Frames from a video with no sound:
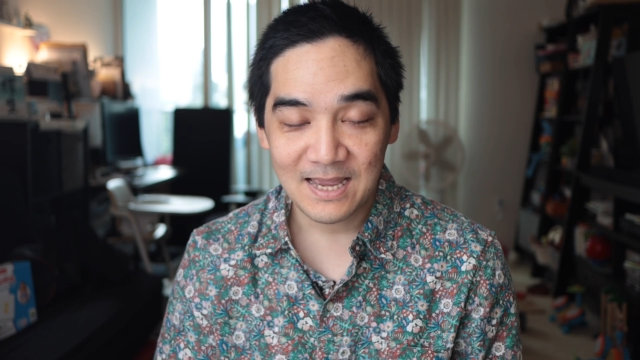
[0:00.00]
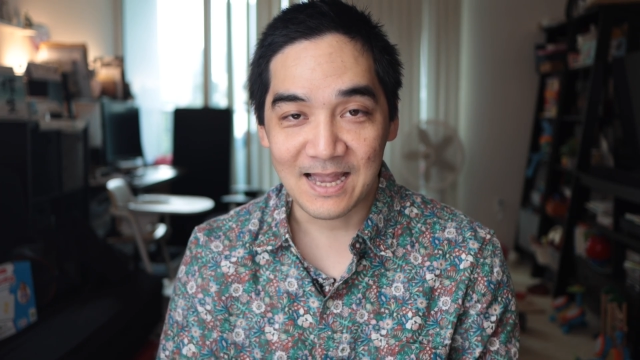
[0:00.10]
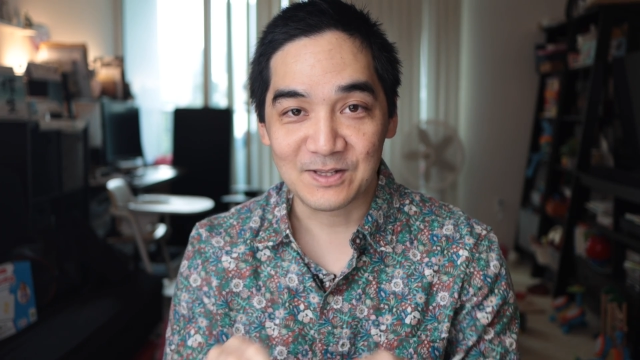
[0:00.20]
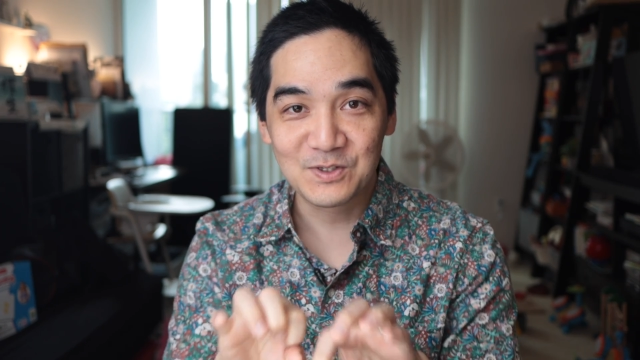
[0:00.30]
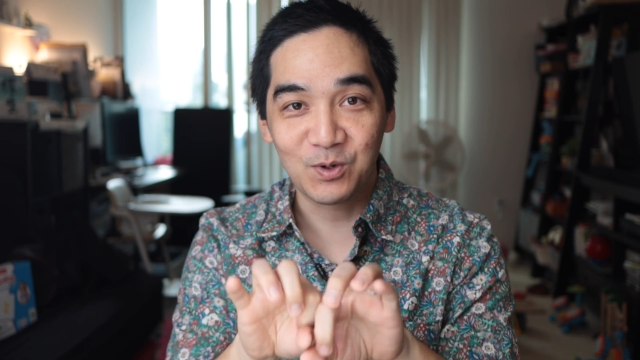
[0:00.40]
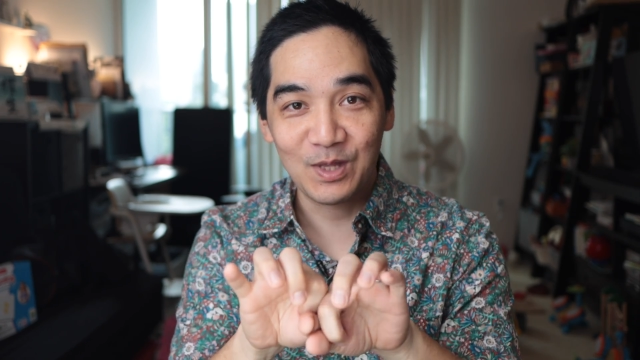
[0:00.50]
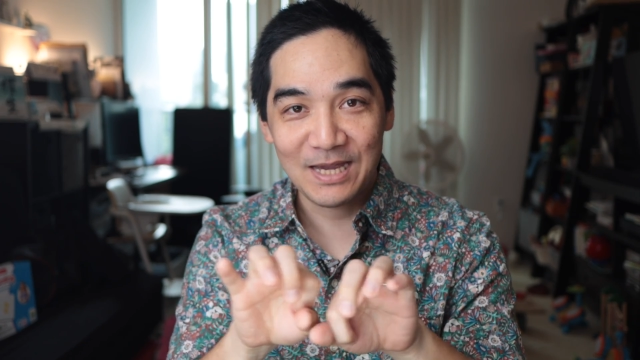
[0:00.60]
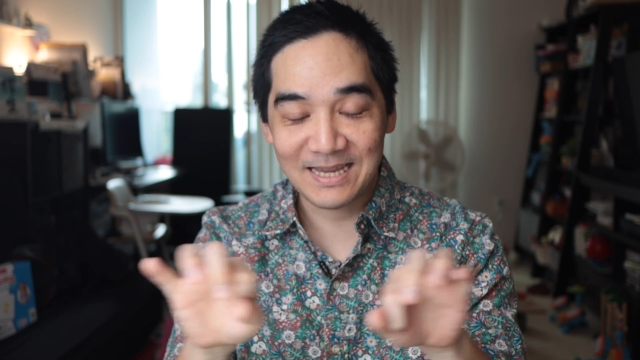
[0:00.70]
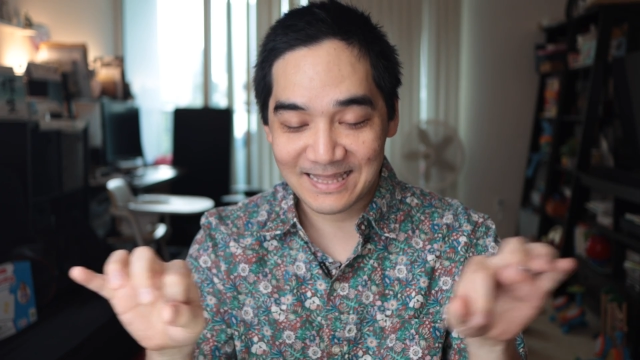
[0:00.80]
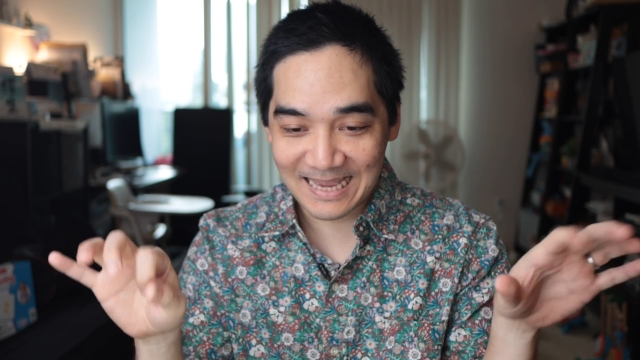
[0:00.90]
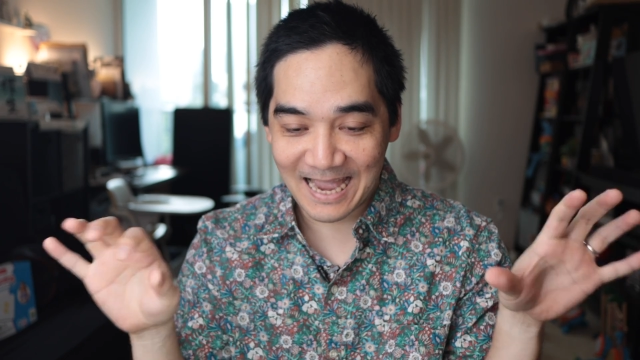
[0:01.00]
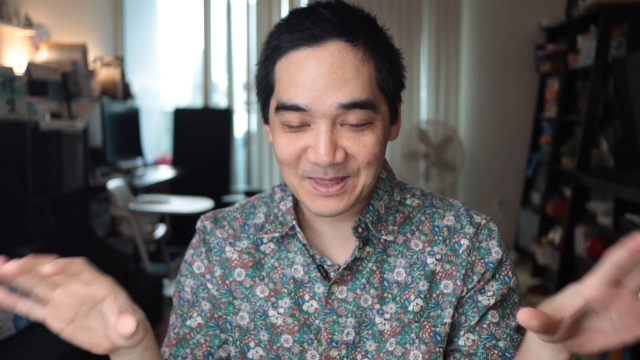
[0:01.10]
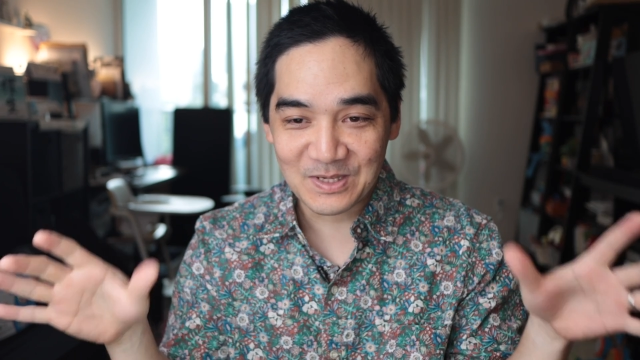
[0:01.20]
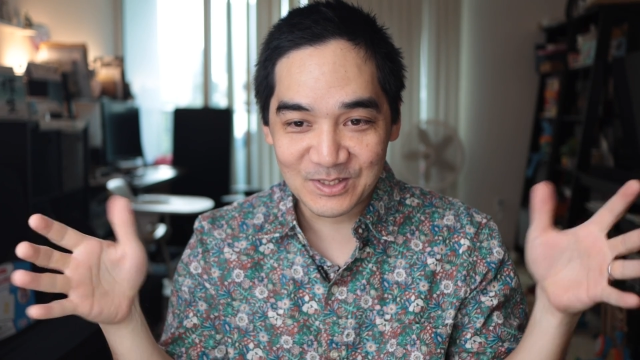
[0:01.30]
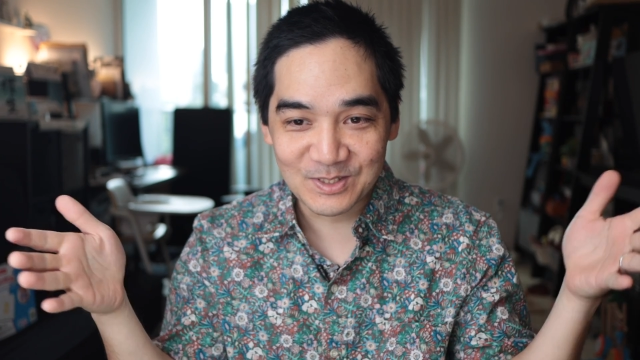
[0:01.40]
And so they
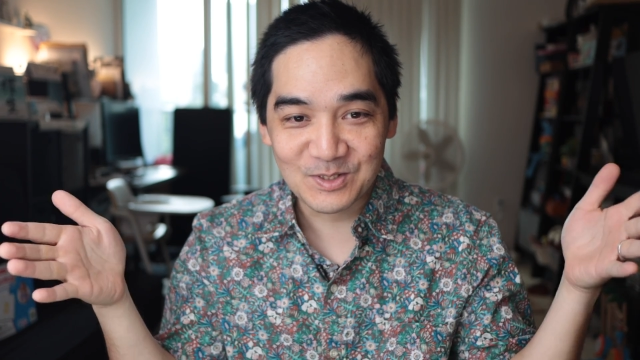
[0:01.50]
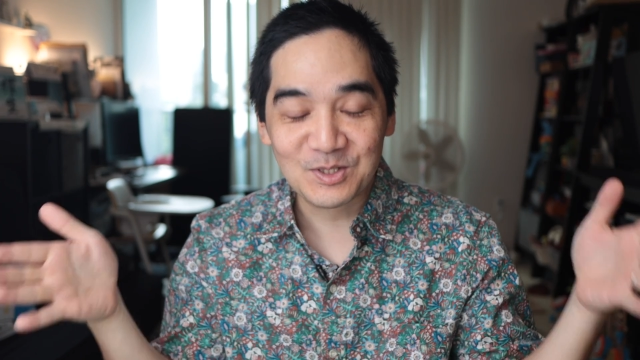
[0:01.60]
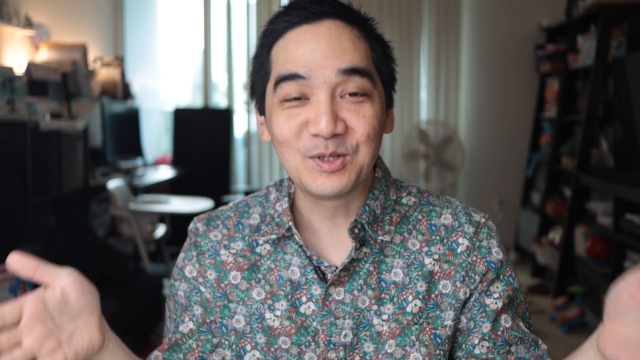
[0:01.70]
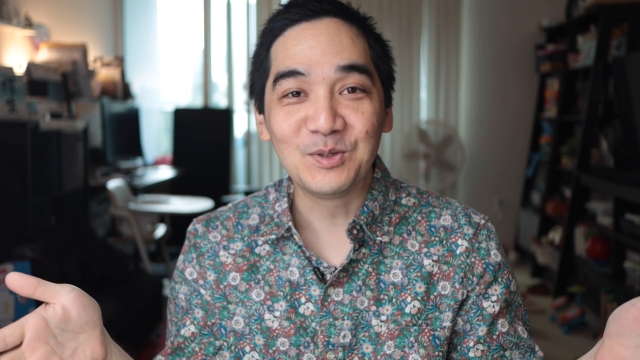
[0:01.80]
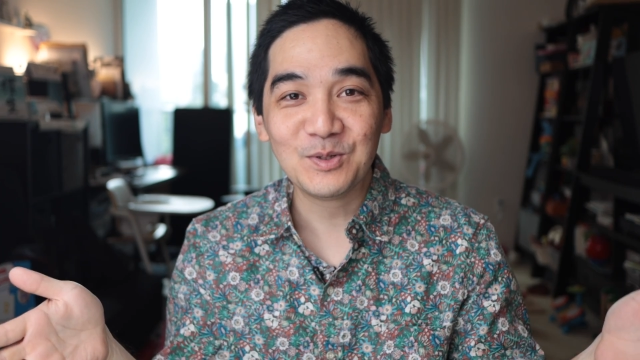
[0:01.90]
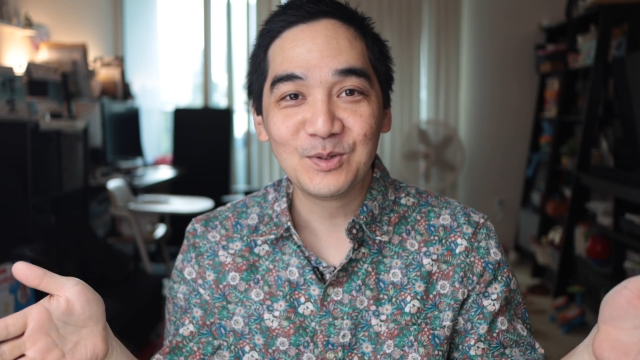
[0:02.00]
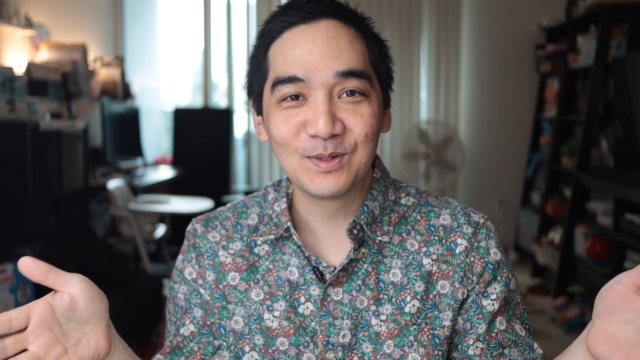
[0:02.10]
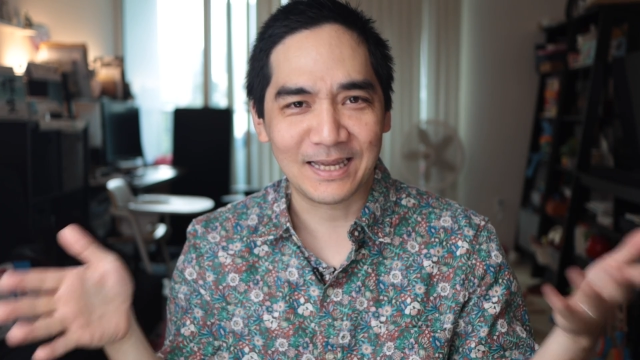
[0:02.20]
had these two